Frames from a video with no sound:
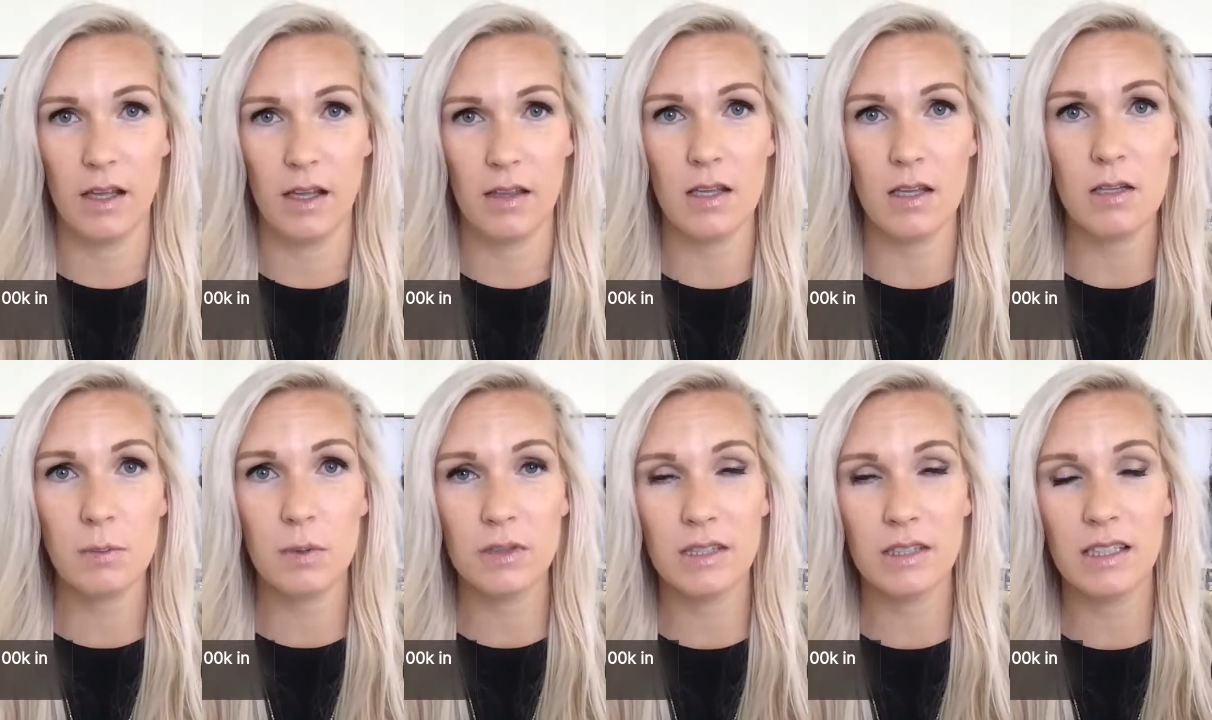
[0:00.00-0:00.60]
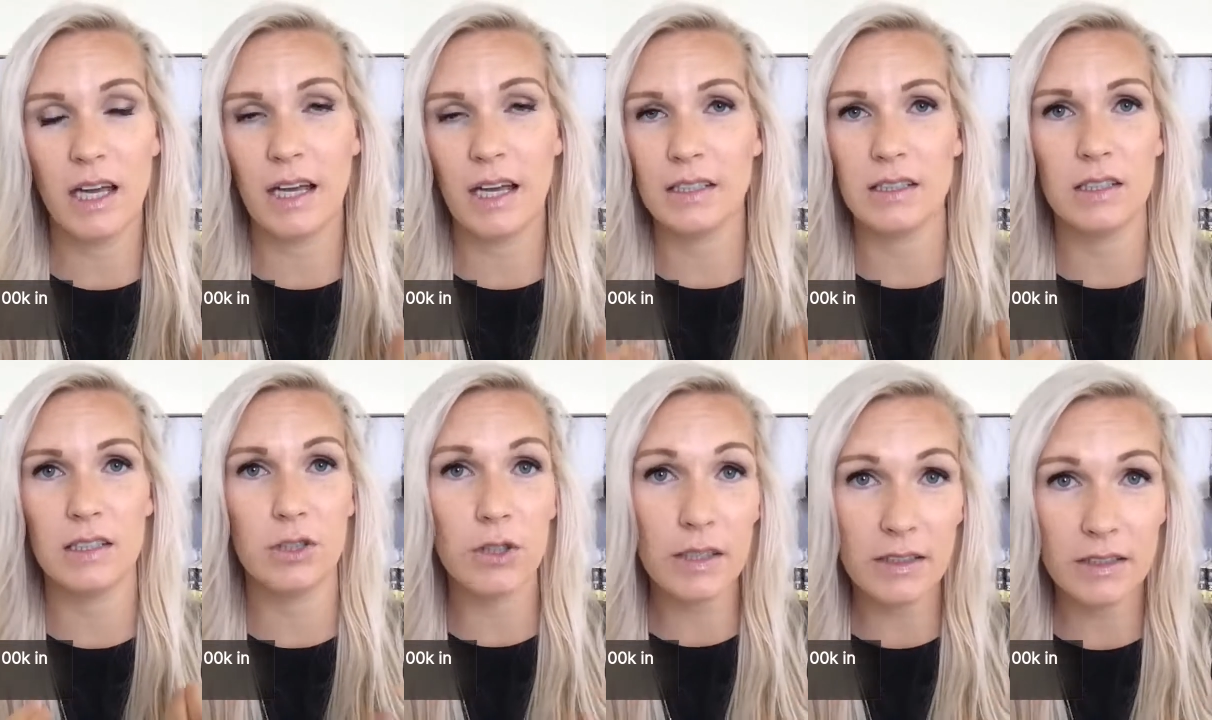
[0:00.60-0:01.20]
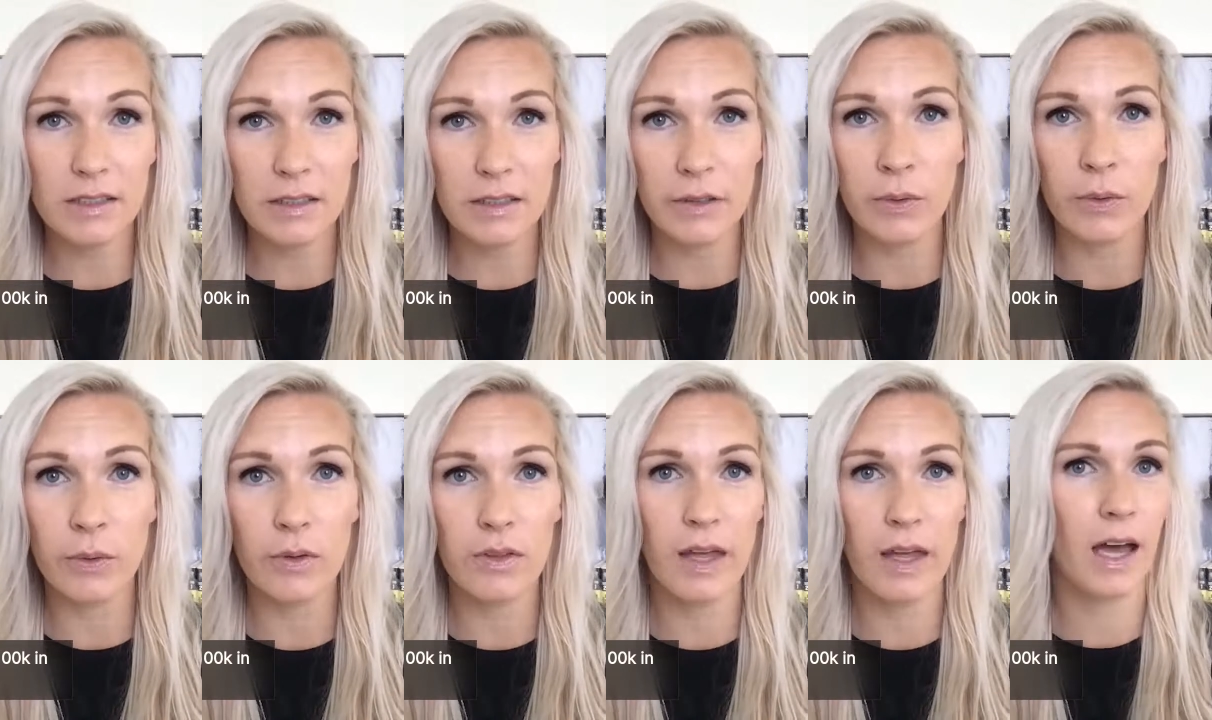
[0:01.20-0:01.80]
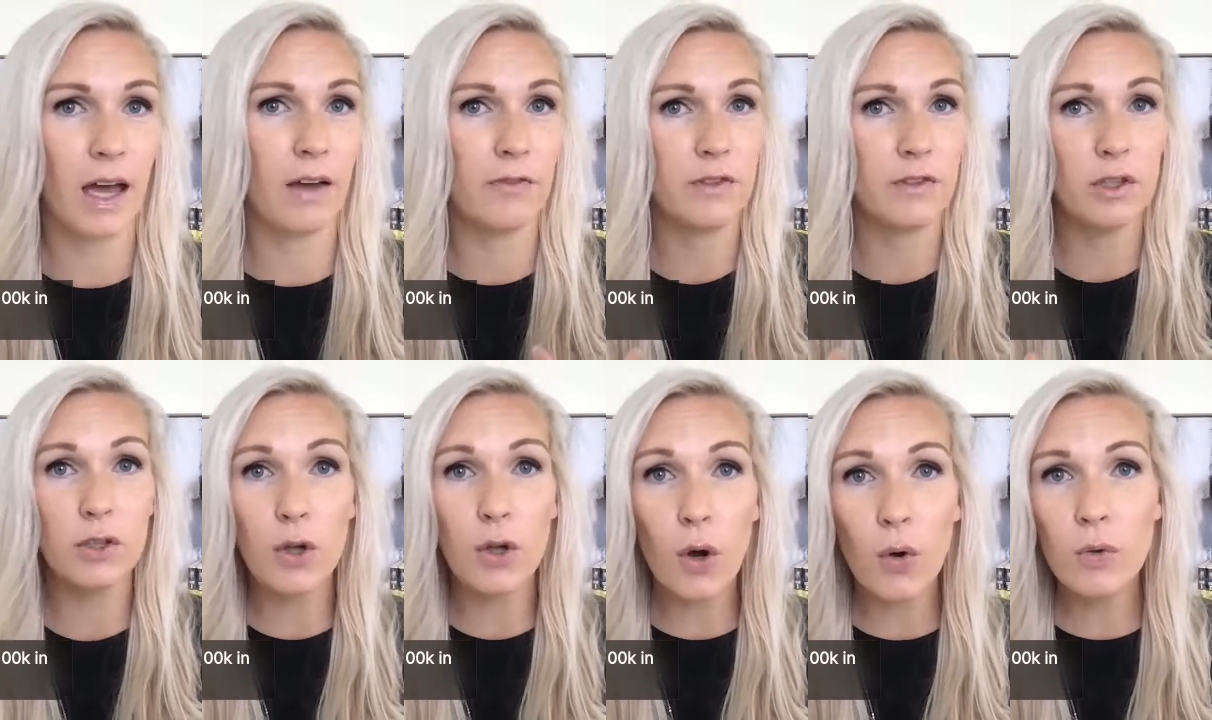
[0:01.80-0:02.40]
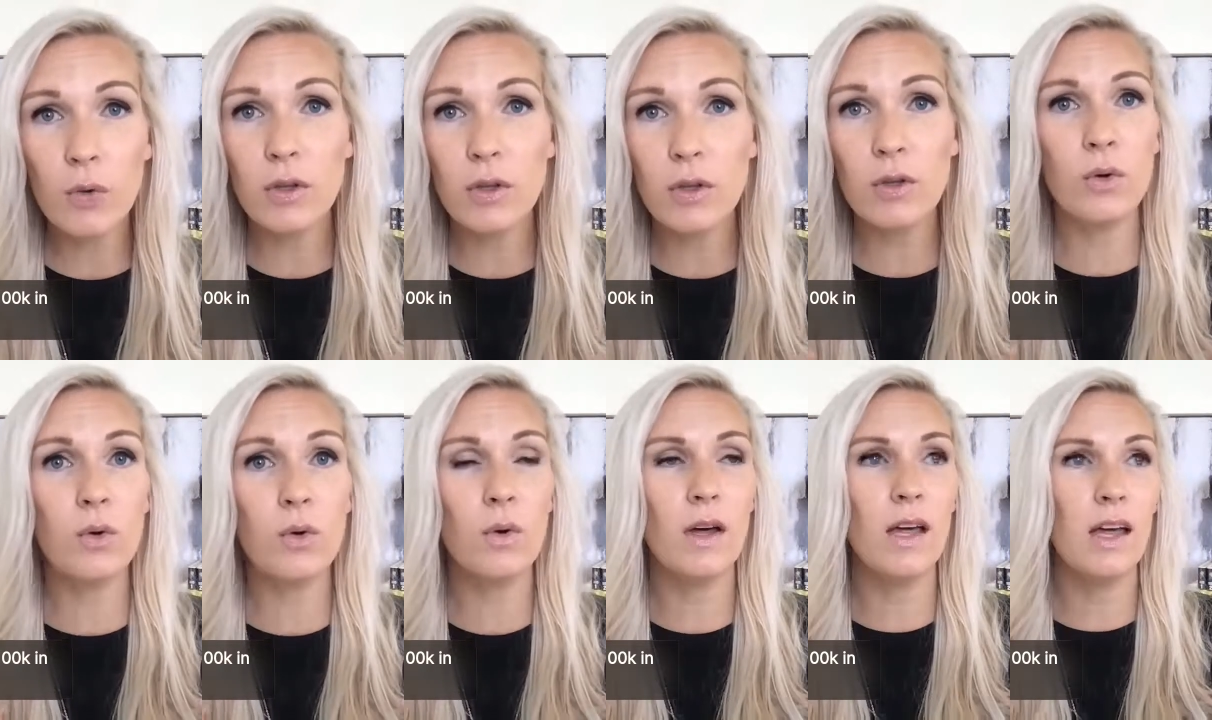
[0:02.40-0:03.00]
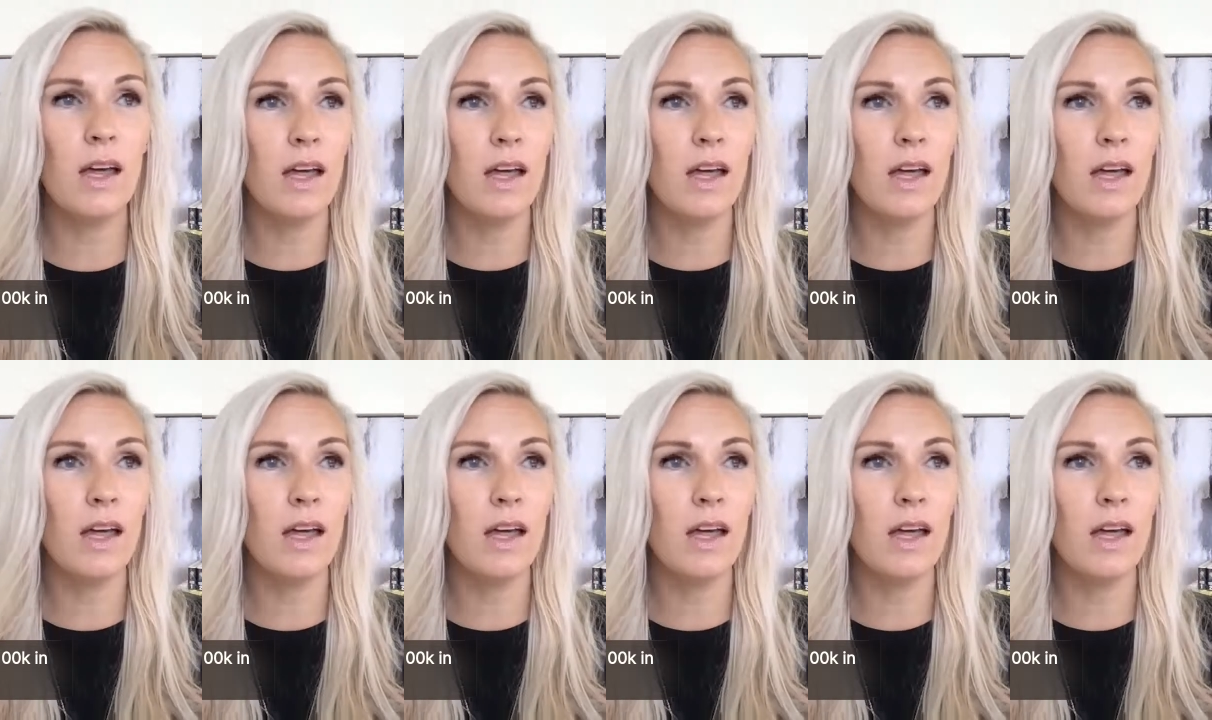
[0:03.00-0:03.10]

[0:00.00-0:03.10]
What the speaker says: This person has to trust you. They have to know you.